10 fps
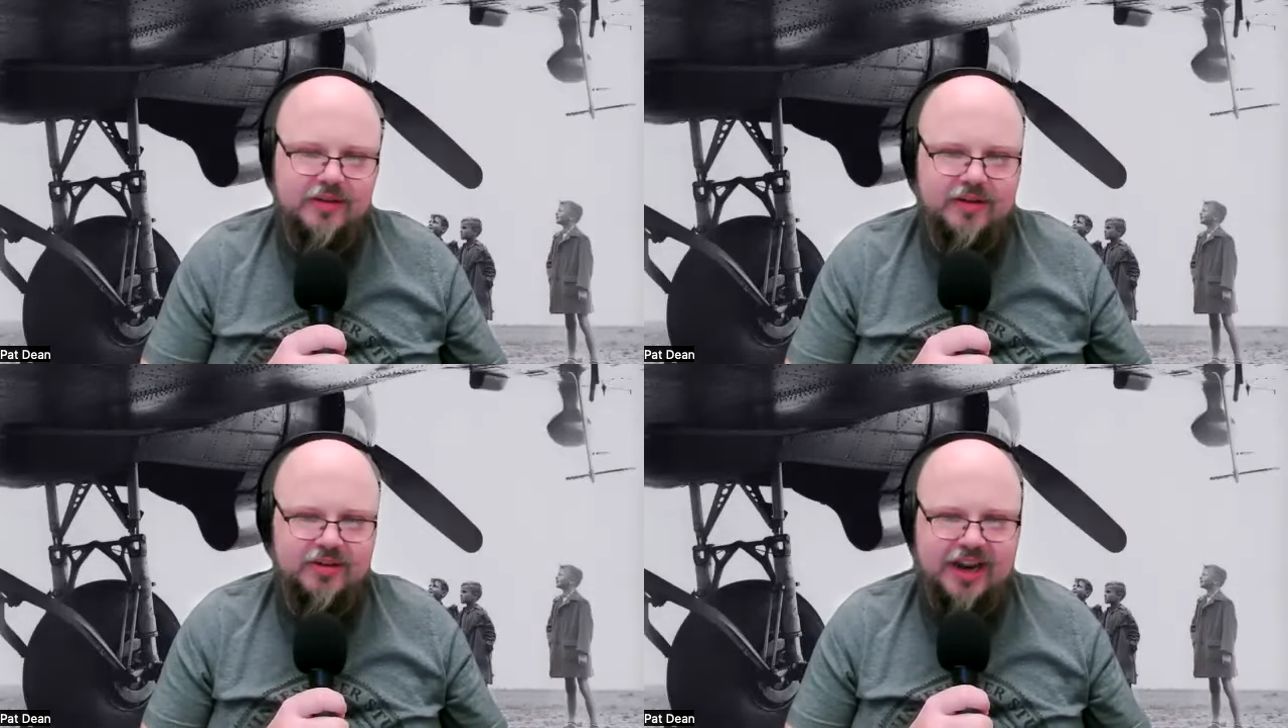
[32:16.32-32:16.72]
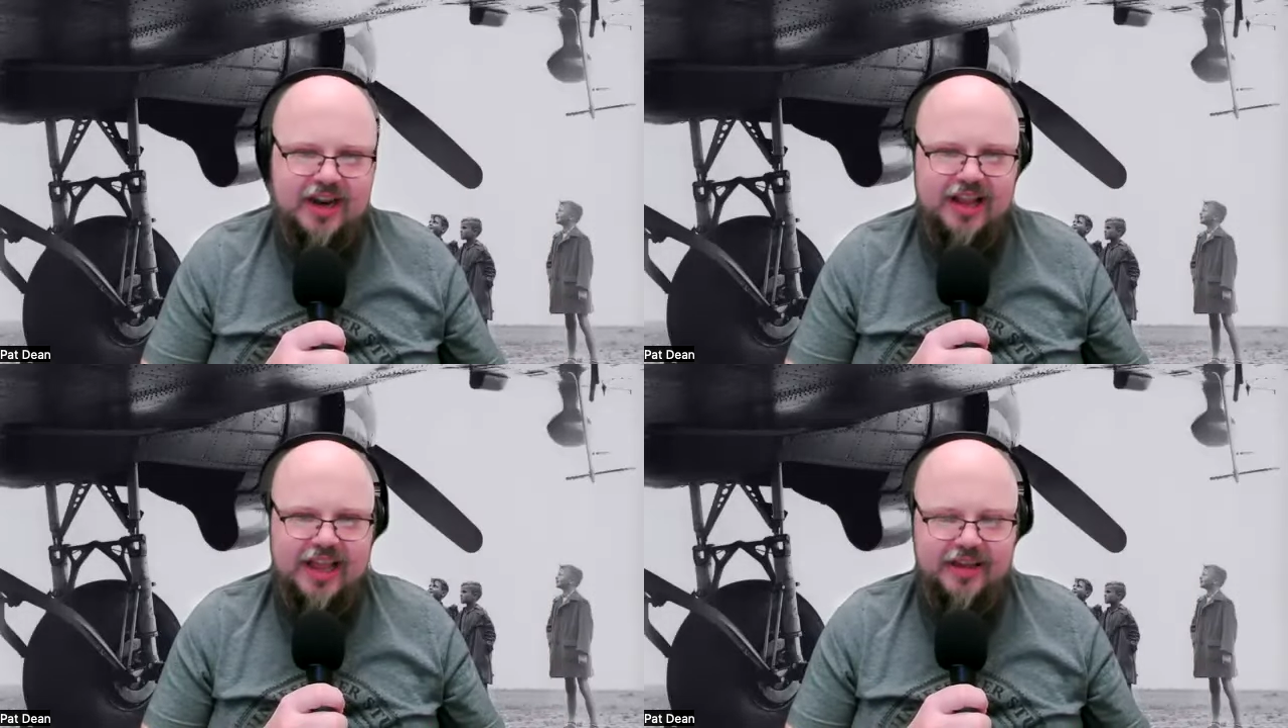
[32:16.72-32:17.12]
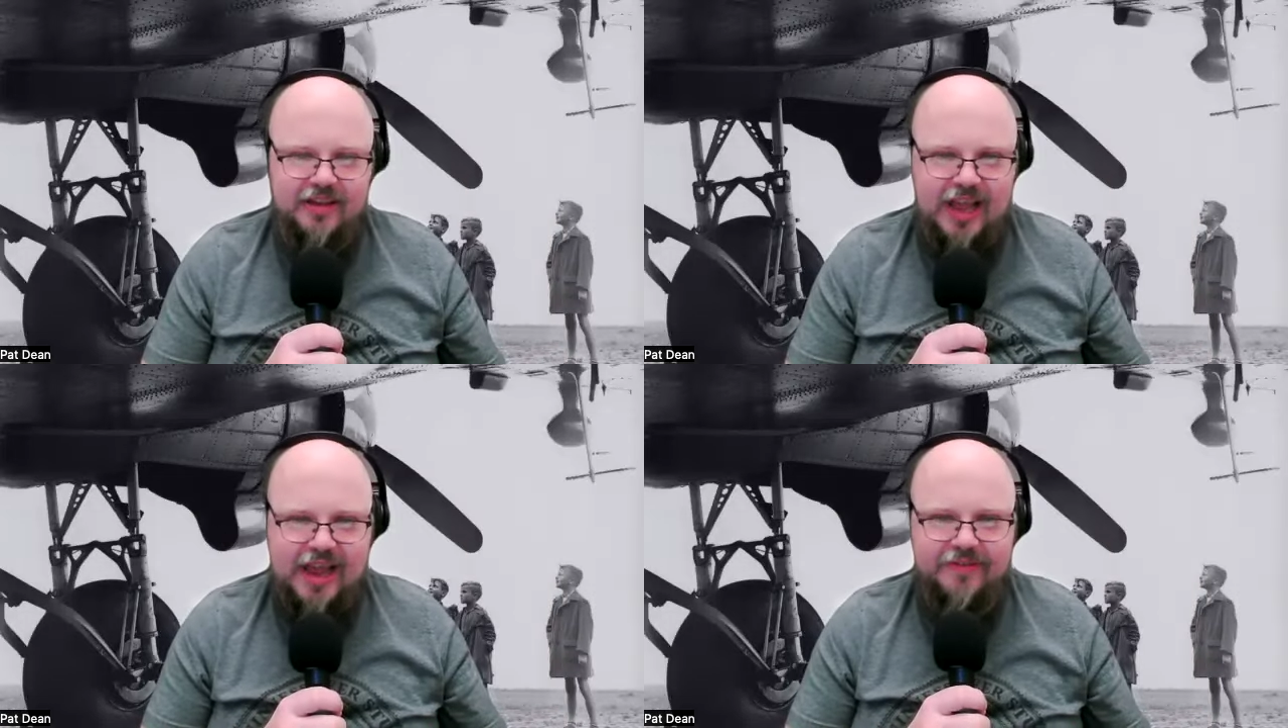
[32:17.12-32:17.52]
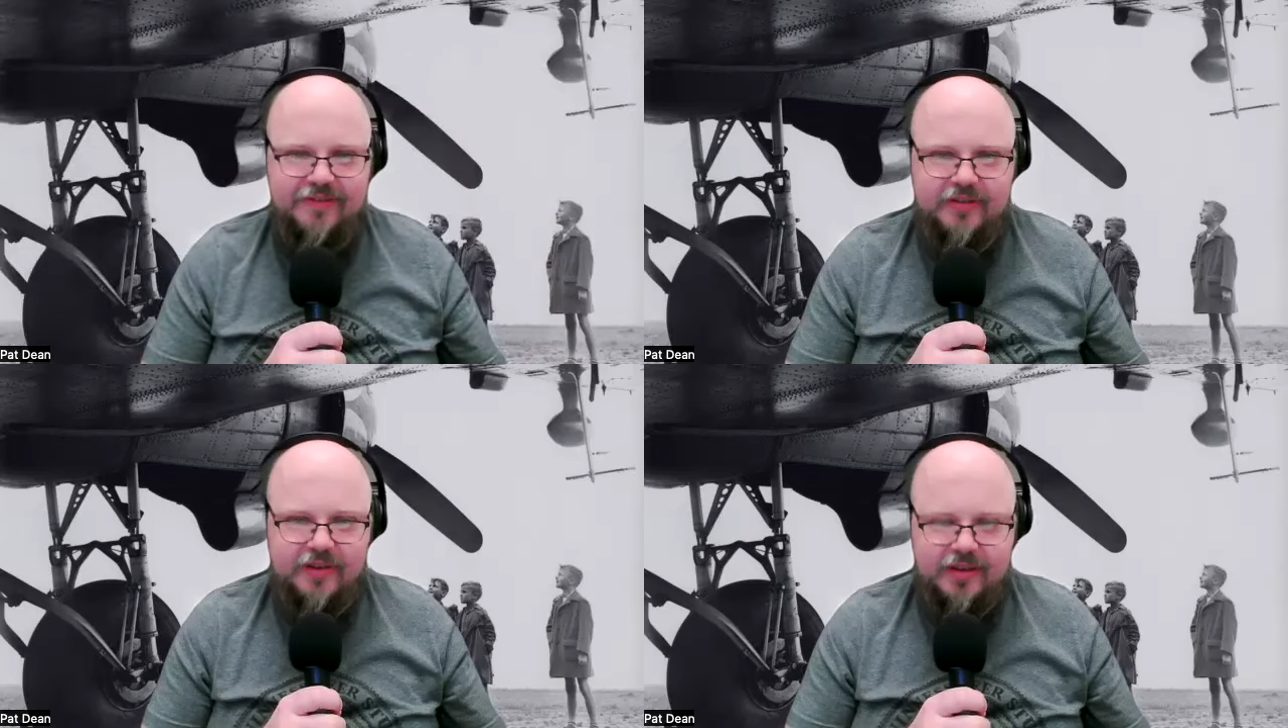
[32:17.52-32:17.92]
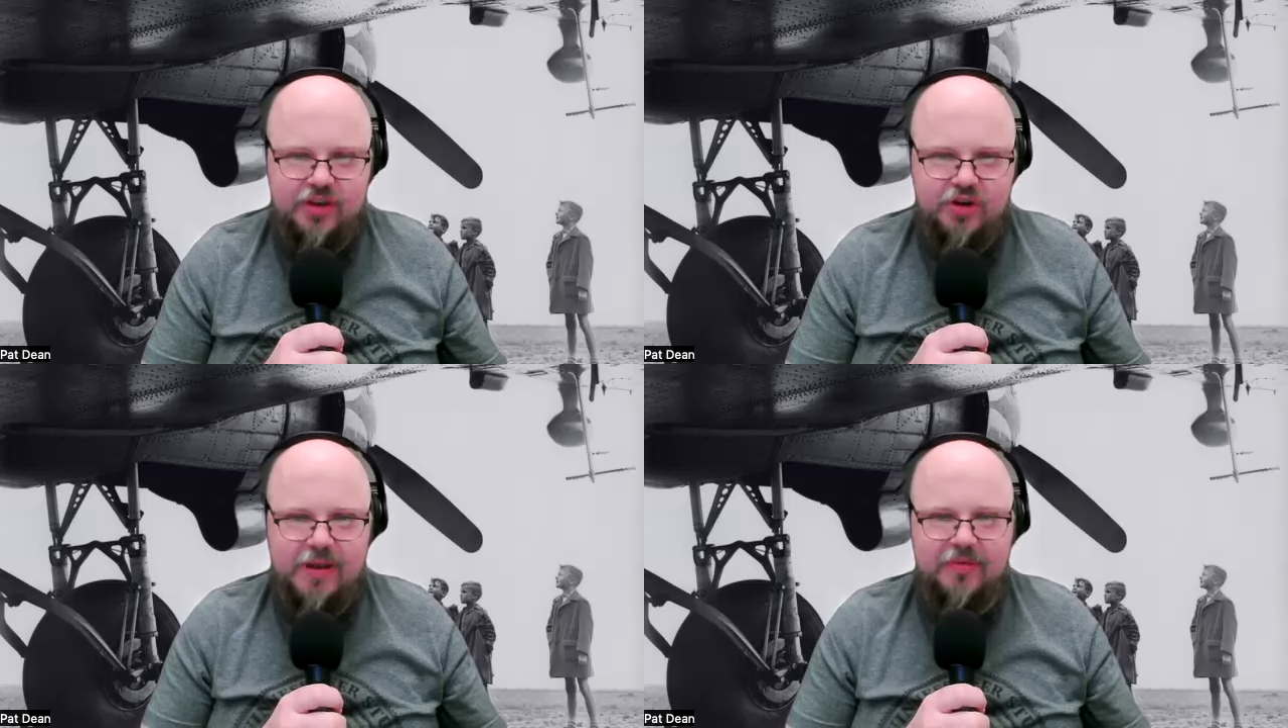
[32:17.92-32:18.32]
And you kind of like laugh.
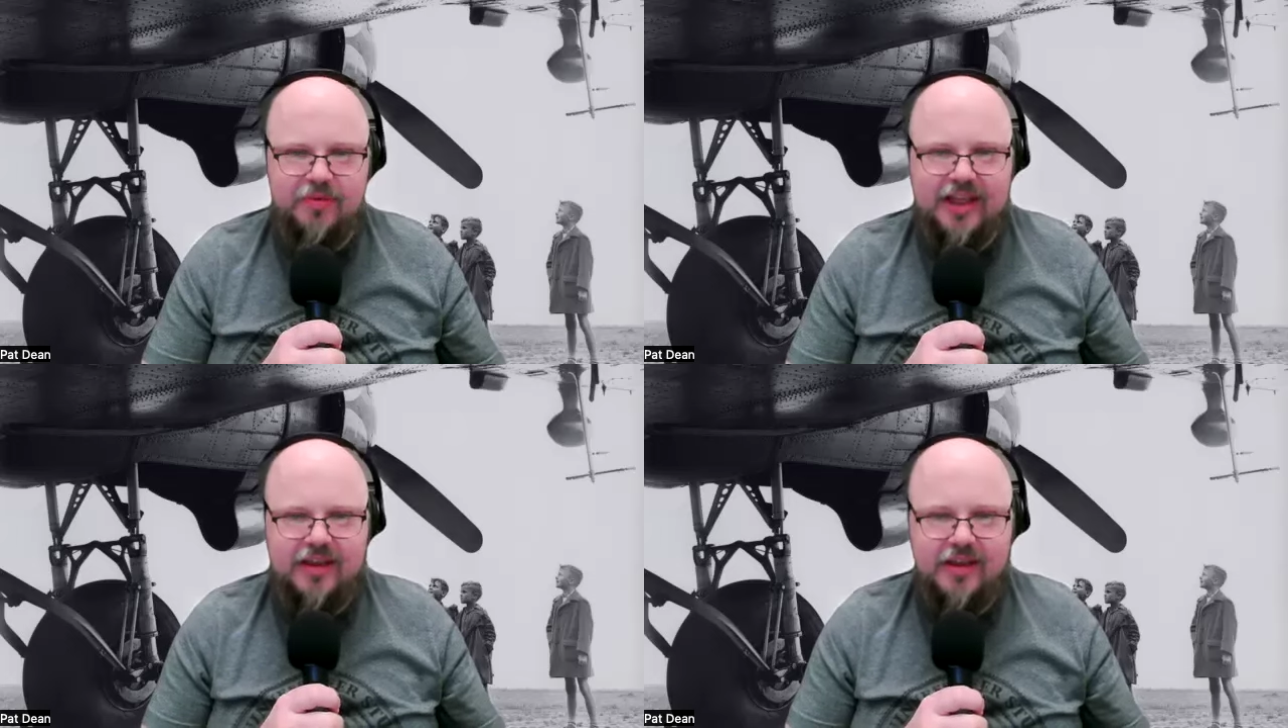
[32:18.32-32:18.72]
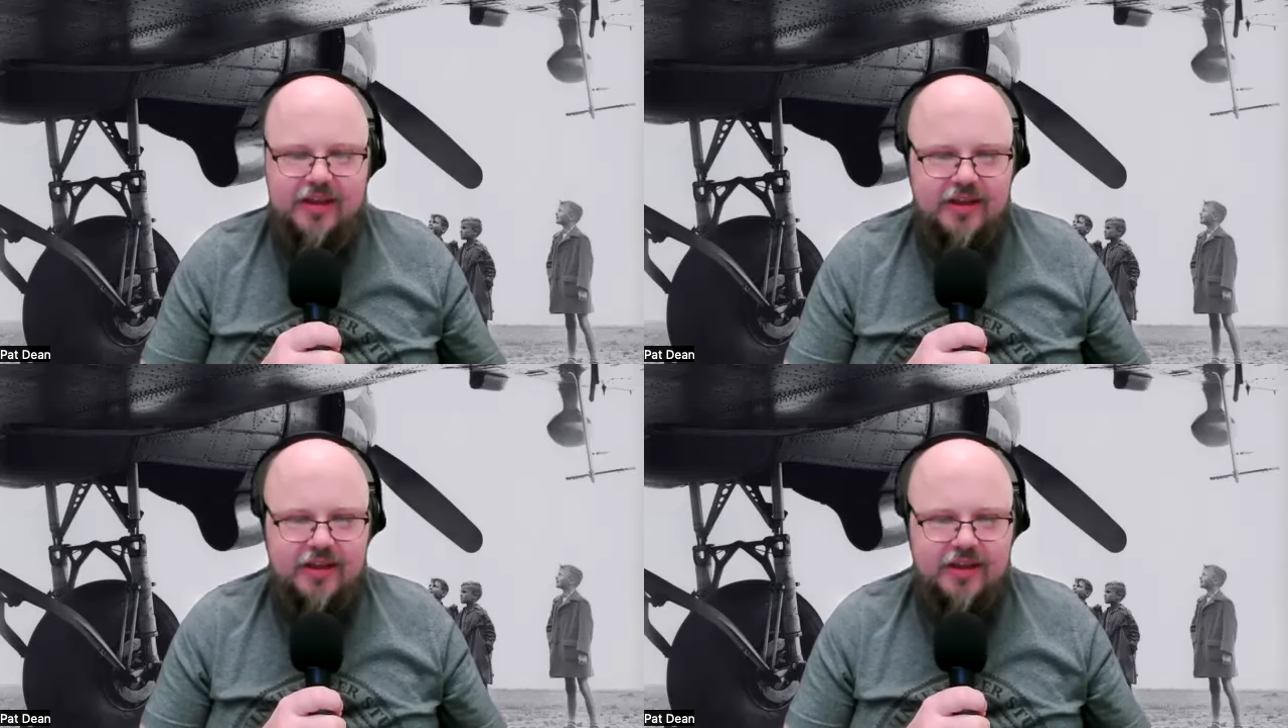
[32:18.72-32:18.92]
You remember like,